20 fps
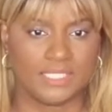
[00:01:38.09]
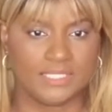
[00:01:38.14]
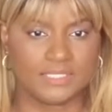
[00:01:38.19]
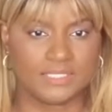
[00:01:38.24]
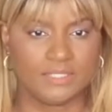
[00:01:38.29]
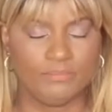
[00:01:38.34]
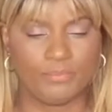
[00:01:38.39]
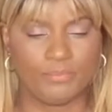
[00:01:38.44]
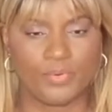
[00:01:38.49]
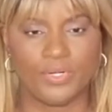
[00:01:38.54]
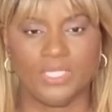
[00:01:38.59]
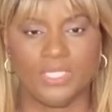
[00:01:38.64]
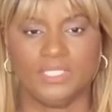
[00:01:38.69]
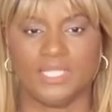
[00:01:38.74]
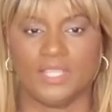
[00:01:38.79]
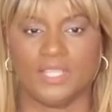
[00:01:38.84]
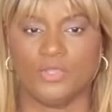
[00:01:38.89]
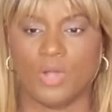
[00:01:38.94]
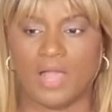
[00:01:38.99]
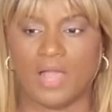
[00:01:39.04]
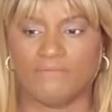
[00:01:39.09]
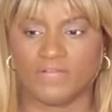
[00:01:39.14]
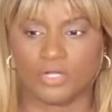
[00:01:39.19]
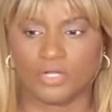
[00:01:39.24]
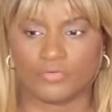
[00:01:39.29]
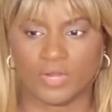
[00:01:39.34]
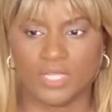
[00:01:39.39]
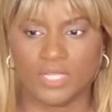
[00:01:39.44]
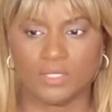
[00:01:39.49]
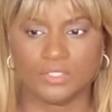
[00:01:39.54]
it's important that you have a
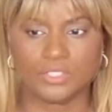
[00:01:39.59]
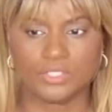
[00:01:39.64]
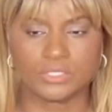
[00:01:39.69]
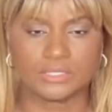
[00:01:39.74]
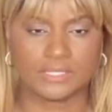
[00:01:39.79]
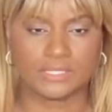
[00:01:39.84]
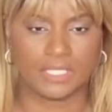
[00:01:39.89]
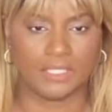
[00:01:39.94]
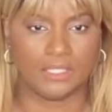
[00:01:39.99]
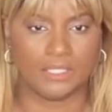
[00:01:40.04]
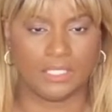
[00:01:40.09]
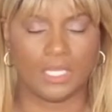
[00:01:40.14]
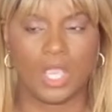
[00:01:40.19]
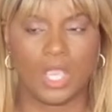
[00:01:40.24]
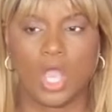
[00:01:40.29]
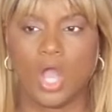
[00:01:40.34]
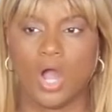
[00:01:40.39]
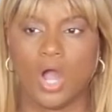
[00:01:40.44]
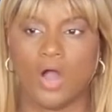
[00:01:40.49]
great understanding